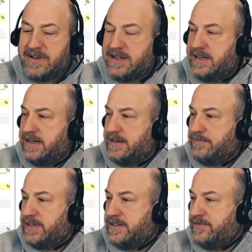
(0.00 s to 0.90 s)
I am
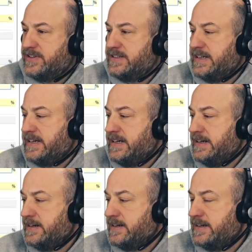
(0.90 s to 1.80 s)
done for the day.
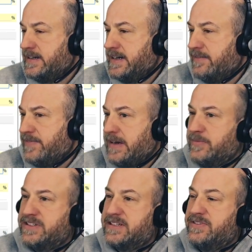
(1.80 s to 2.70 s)
I got
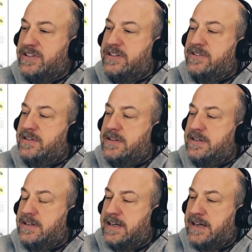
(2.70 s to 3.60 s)
family stuff to do.
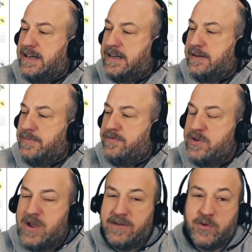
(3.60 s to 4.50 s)
If you
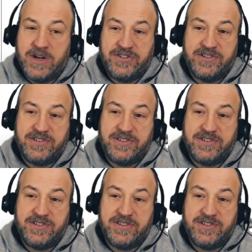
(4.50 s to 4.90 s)
have questions,